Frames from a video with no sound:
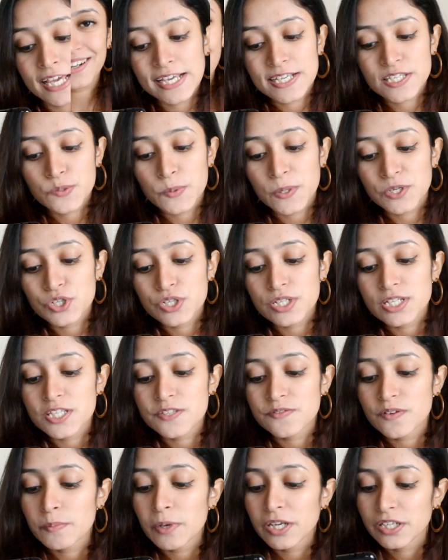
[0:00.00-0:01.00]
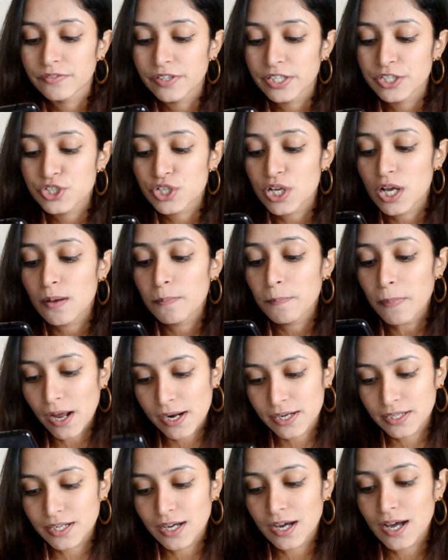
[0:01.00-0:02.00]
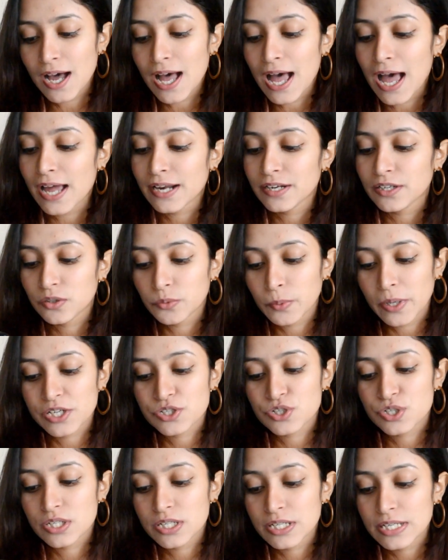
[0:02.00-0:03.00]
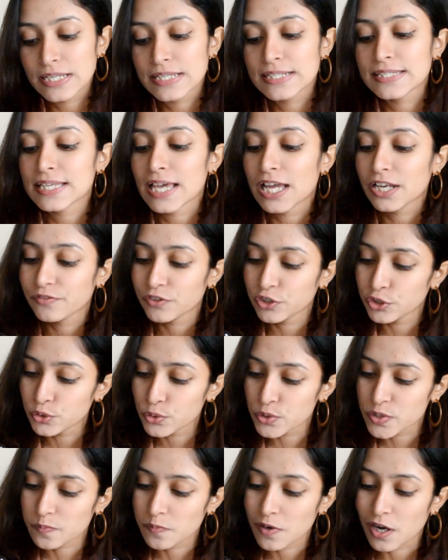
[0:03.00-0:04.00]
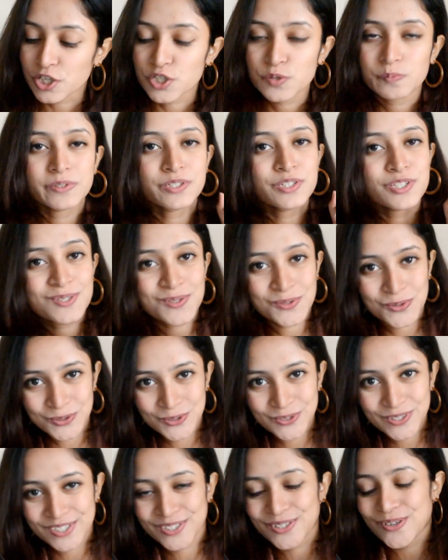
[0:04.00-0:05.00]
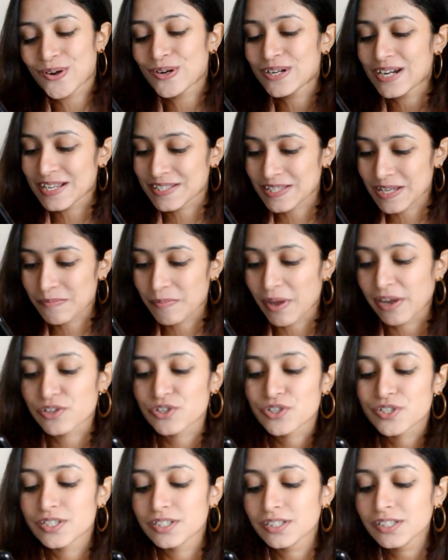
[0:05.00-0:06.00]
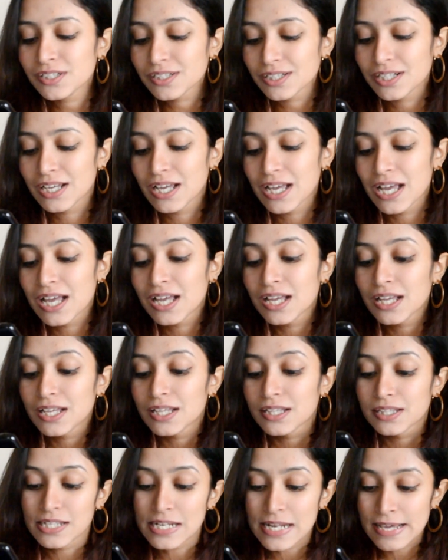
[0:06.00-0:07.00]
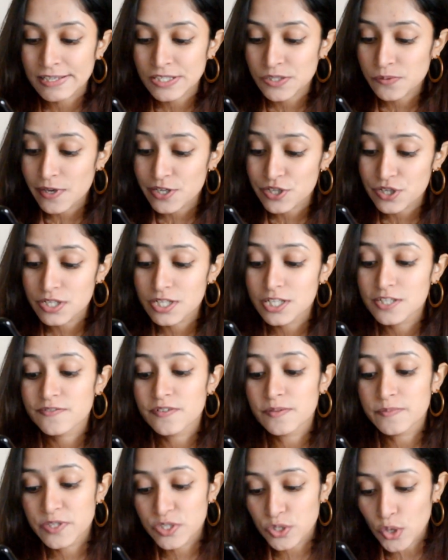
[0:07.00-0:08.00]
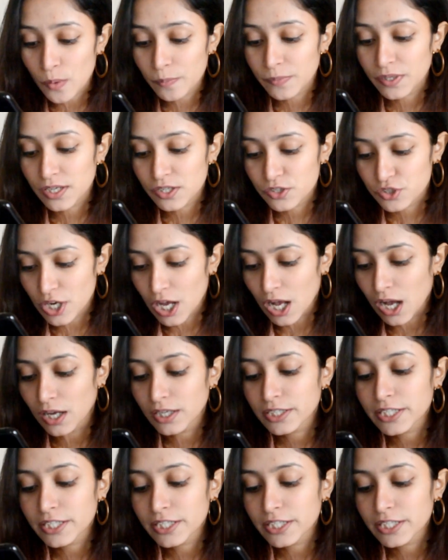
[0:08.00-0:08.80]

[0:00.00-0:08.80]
This question is from Anvesha Panda, and her question is, can we use brush pens? No, you cannot, as I mentioned. The next question is from Soumya Jha.